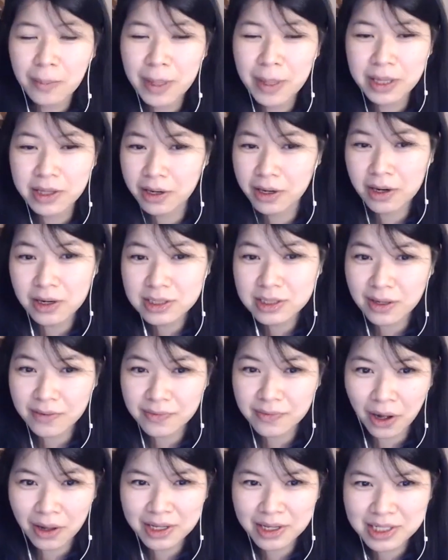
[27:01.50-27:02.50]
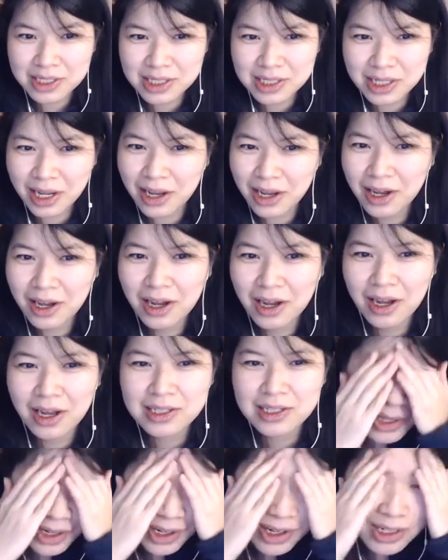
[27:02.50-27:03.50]
commit the curse of knowledge
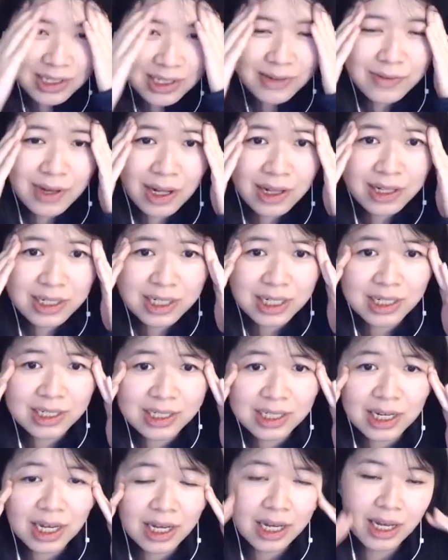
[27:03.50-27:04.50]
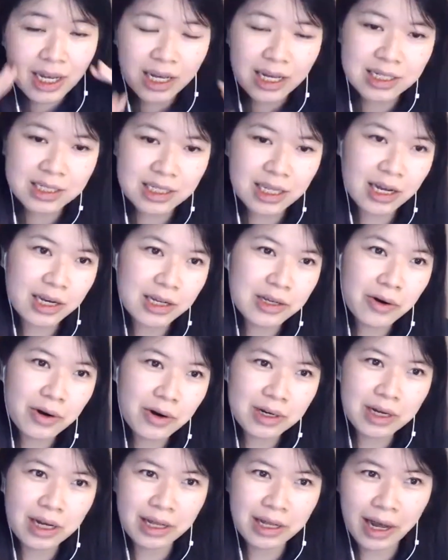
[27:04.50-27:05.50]
what the curse of knowledge is is that
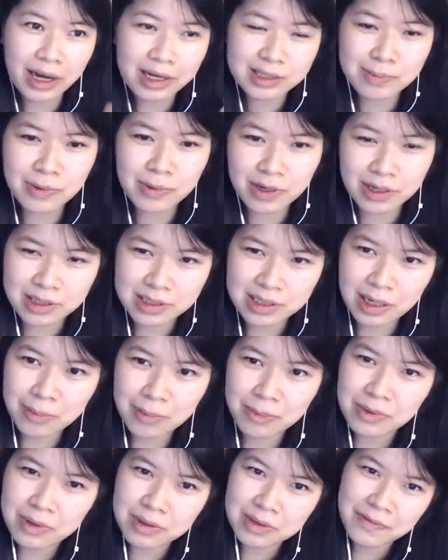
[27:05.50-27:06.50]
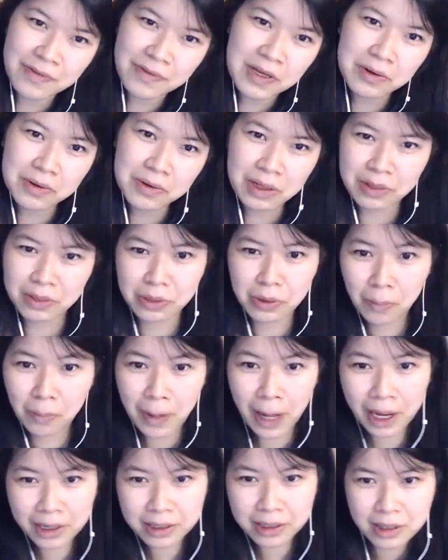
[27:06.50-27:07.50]
you're an expert in some field and
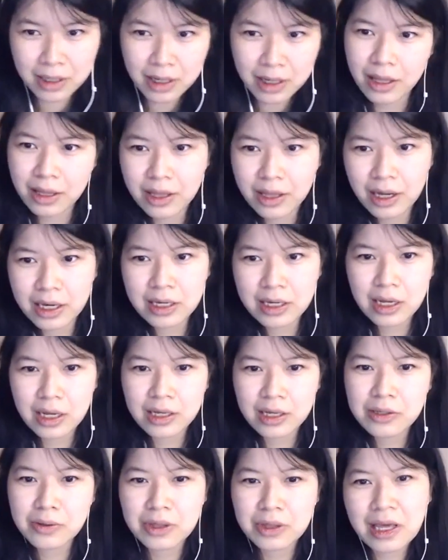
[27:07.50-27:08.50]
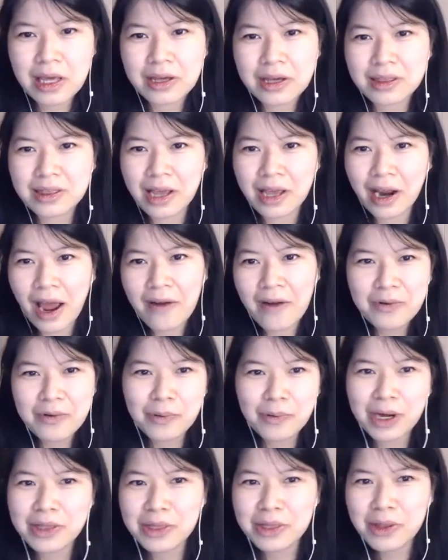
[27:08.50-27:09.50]
domain and then you think that
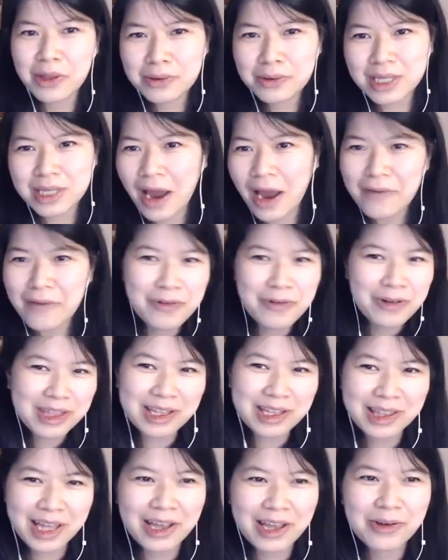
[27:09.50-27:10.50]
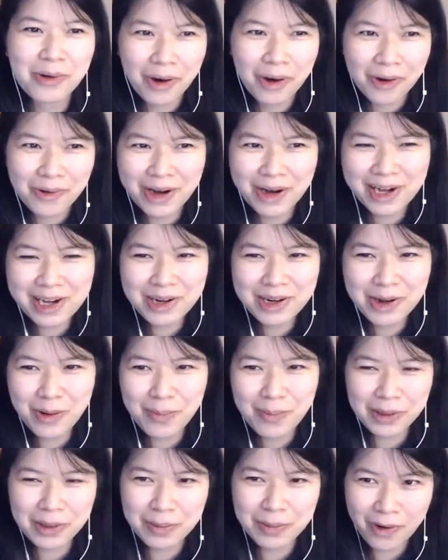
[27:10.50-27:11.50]
everyone knows everything that you already know
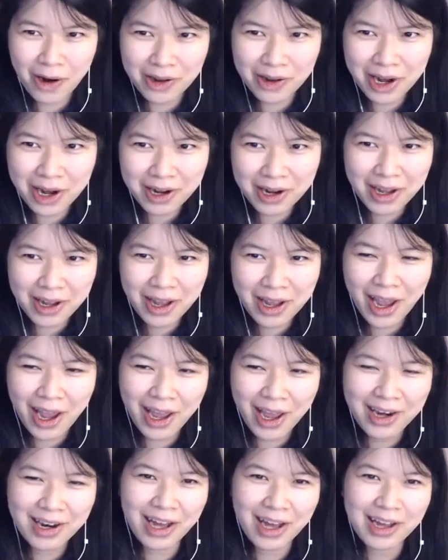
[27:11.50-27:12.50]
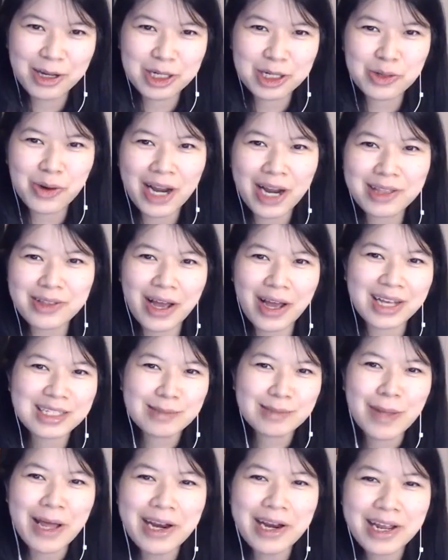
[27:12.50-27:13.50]
about the product and like you're trying to
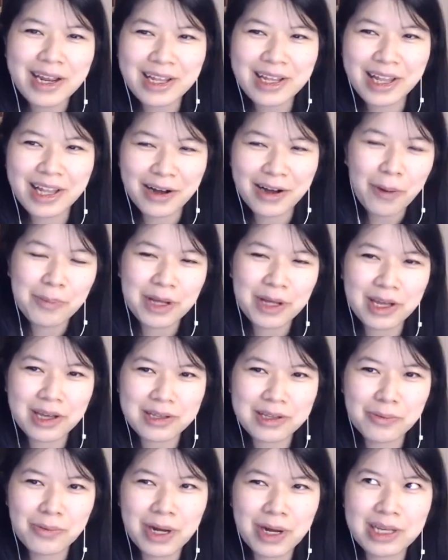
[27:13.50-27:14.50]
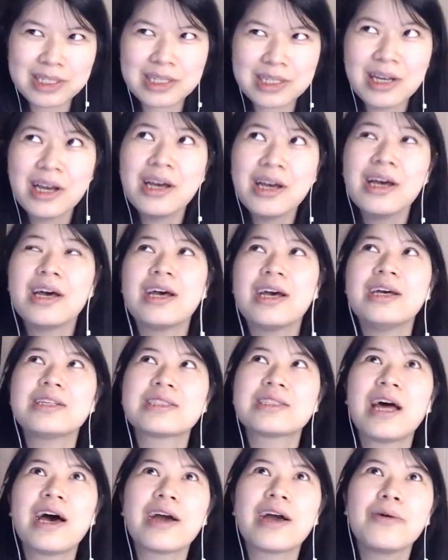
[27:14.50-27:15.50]
explain it in like complicated ways
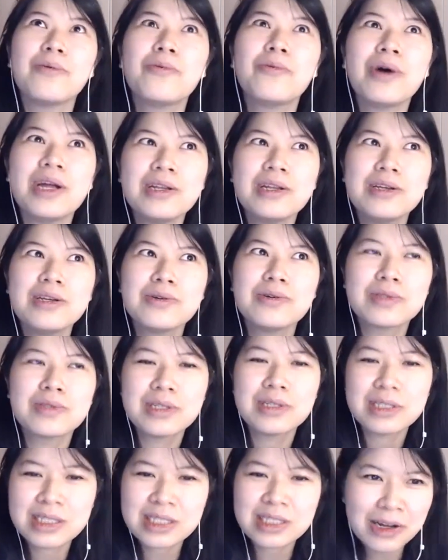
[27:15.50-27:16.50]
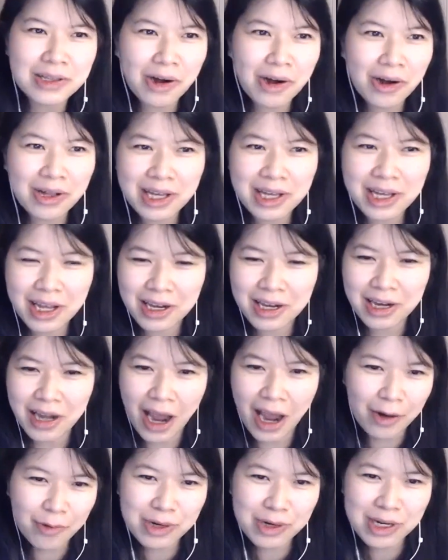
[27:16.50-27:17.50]
it's like when you start talking in
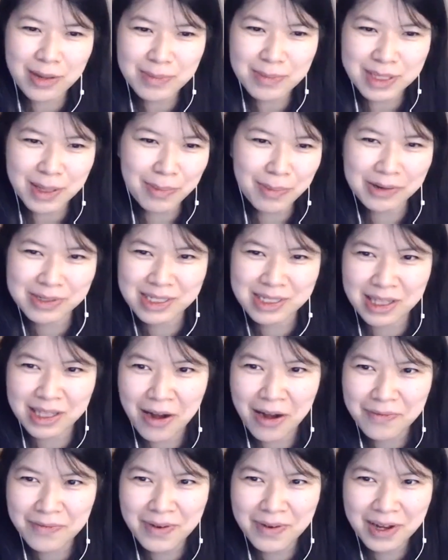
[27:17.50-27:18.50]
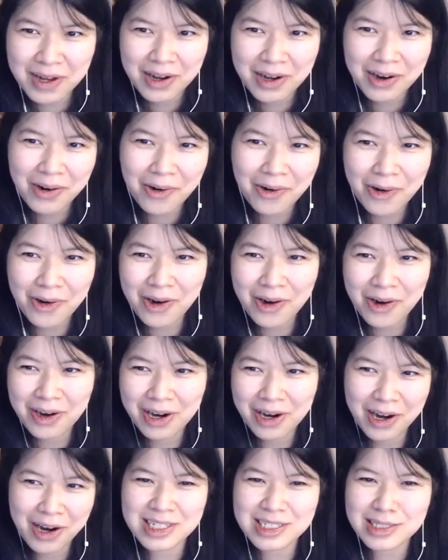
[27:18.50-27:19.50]
acronyms about stuff
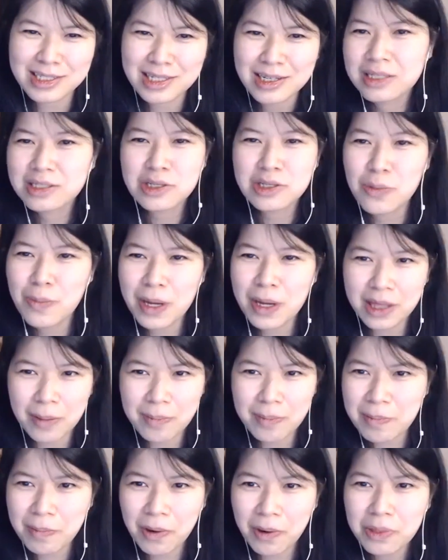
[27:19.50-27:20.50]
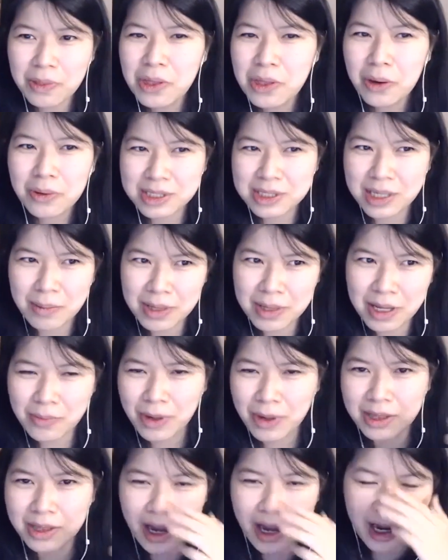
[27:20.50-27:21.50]
or just assuming that people know something
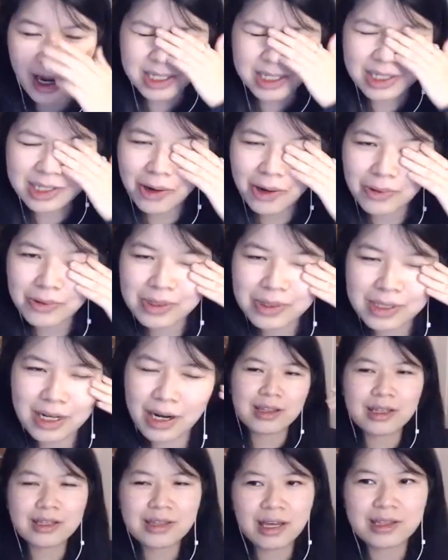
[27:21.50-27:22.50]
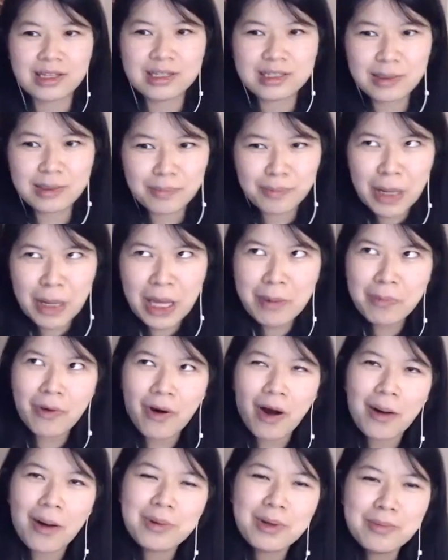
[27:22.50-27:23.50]
when they actually don't. I think that there's a big
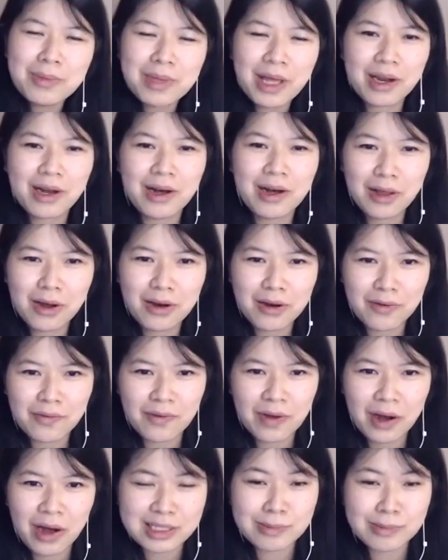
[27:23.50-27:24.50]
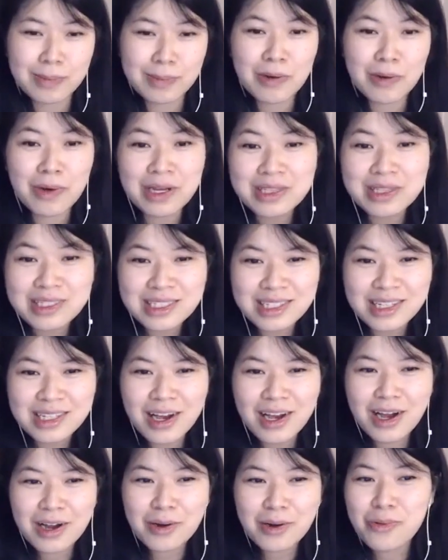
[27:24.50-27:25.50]
problem that a lot of experienced
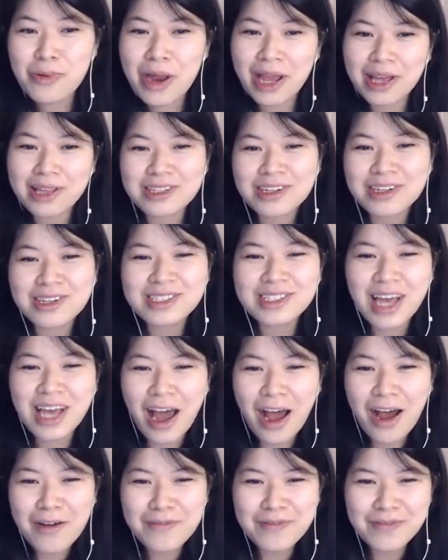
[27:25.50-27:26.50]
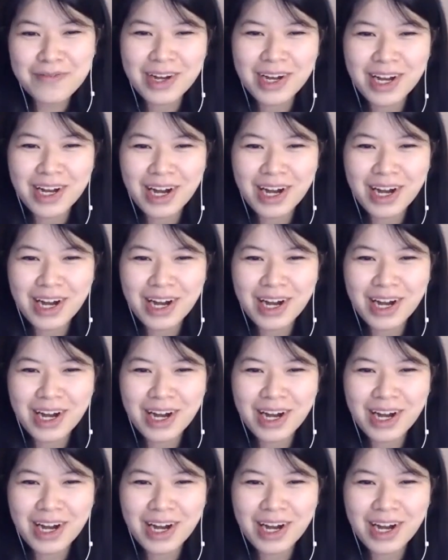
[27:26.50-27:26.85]
creators have